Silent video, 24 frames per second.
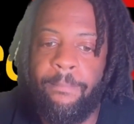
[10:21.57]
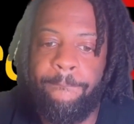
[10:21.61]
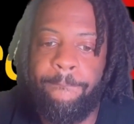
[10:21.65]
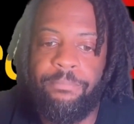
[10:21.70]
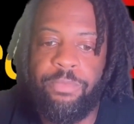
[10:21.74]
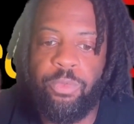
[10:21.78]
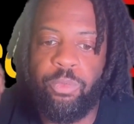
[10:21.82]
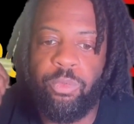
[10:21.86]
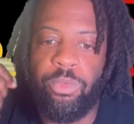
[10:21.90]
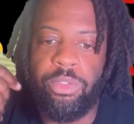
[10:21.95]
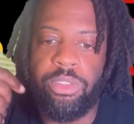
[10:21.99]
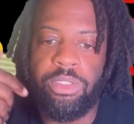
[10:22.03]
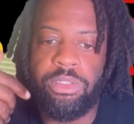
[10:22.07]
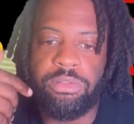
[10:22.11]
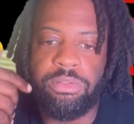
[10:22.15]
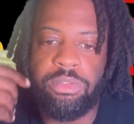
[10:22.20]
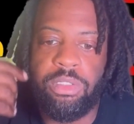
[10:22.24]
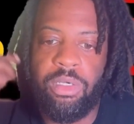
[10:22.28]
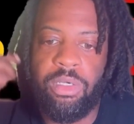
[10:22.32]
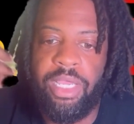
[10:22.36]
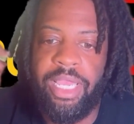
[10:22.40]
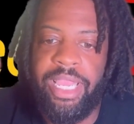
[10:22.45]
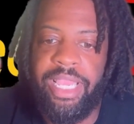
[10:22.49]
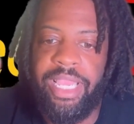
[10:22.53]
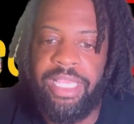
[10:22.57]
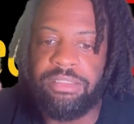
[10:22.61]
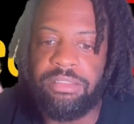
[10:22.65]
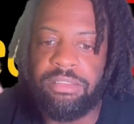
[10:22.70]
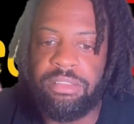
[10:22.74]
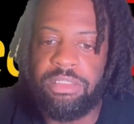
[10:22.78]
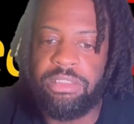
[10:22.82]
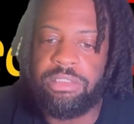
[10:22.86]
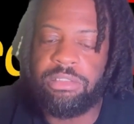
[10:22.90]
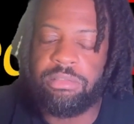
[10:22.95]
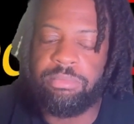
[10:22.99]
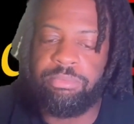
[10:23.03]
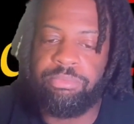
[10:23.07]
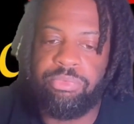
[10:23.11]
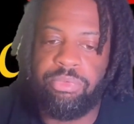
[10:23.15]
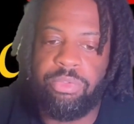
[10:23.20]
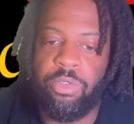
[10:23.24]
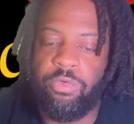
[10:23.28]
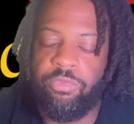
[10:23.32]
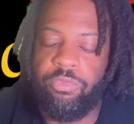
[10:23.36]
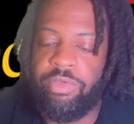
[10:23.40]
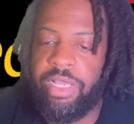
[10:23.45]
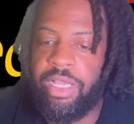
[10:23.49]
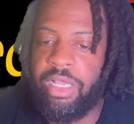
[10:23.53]
You want to start aging these
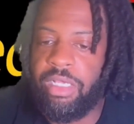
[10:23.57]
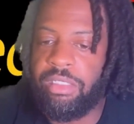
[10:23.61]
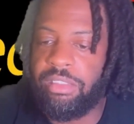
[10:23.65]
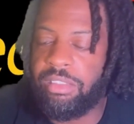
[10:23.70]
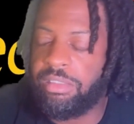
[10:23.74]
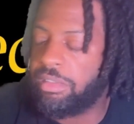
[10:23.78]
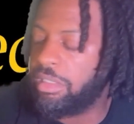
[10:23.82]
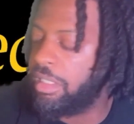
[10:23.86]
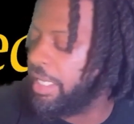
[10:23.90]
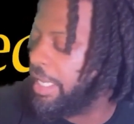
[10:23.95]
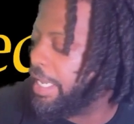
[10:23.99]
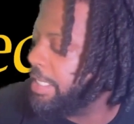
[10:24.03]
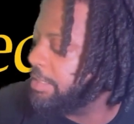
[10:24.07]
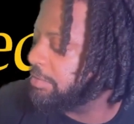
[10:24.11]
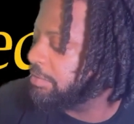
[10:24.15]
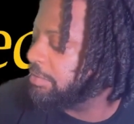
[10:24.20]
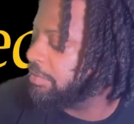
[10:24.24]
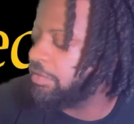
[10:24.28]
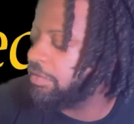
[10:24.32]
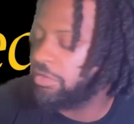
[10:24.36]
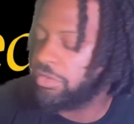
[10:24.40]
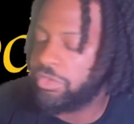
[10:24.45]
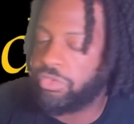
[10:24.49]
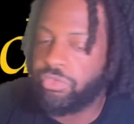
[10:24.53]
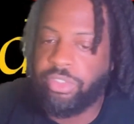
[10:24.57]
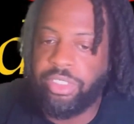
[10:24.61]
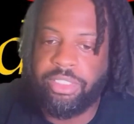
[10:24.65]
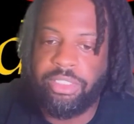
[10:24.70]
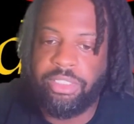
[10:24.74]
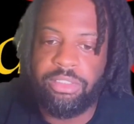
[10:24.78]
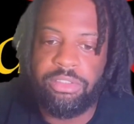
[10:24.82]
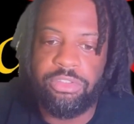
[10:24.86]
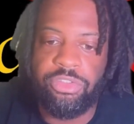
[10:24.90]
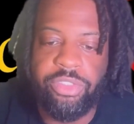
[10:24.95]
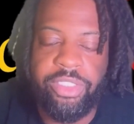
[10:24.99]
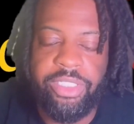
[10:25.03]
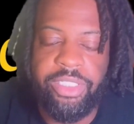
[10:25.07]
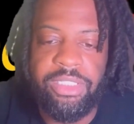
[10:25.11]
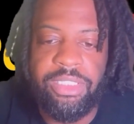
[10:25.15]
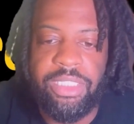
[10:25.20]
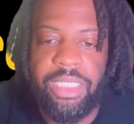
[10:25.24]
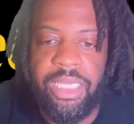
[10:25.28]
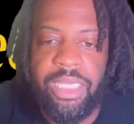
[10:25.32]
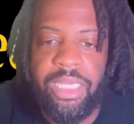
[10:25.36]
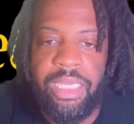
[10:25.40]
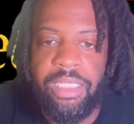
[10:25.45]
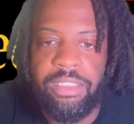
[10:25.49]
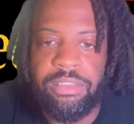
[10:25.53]
profiles, aging these credit trade
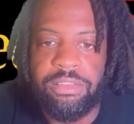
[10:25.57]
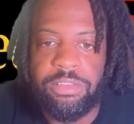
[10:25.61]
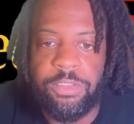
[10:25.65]
lines.